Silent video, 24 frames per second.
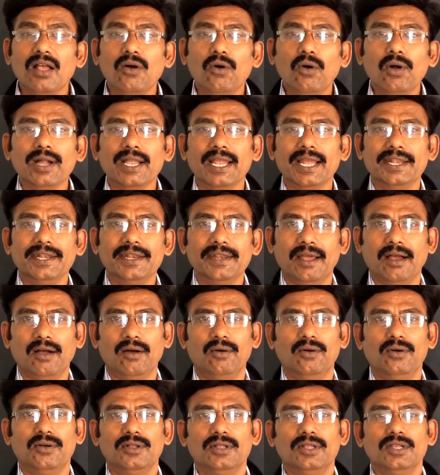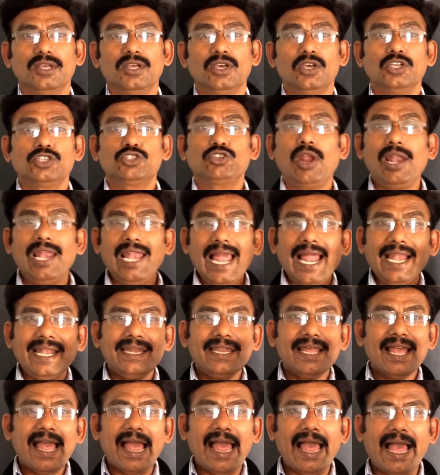Okay, now, so
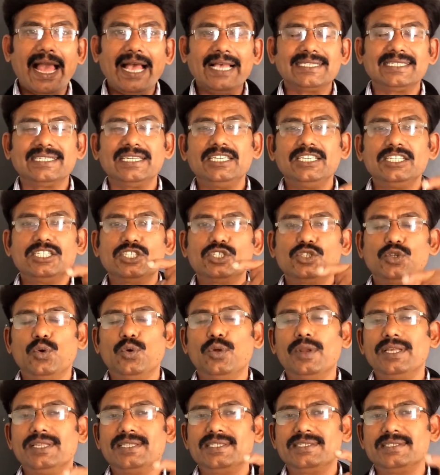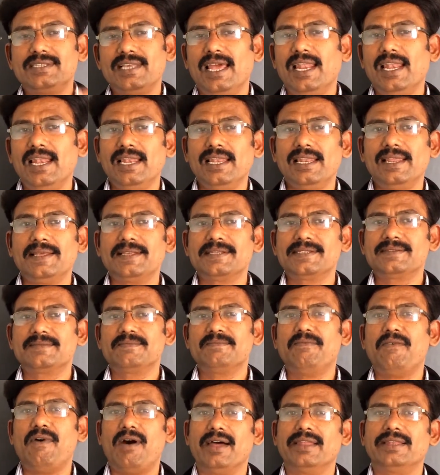lead acid storage cell is
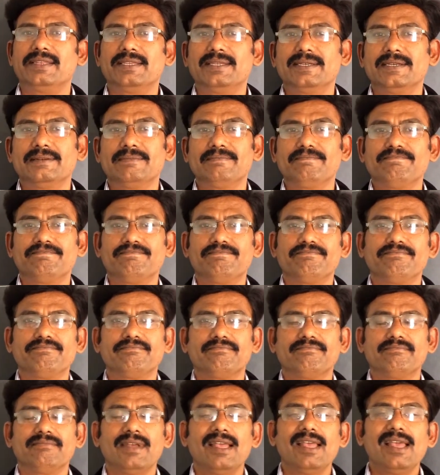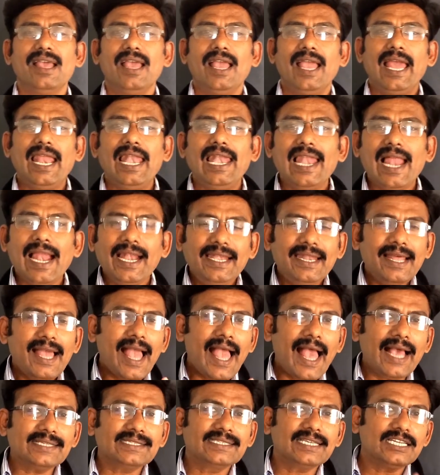what? A lead
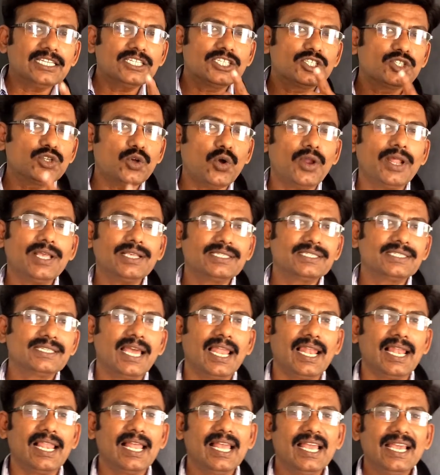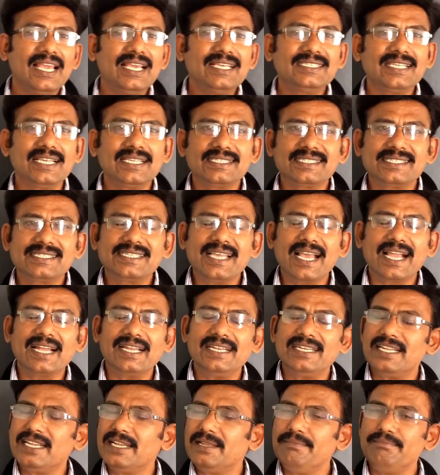acid storage cell is a
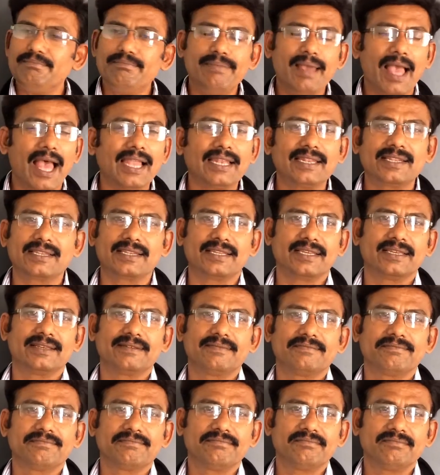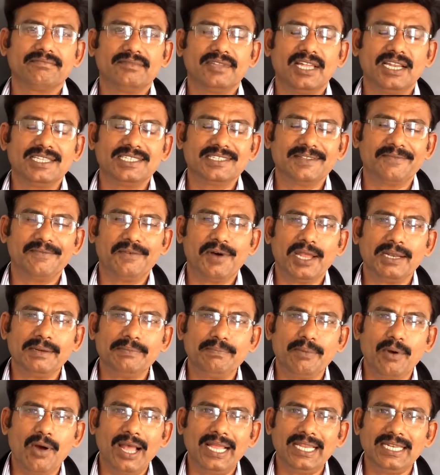secondary battery. That is the one
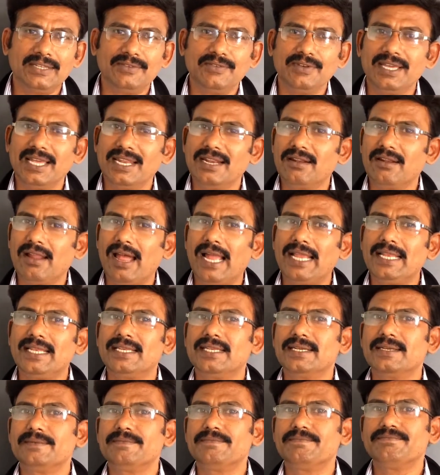point we can write.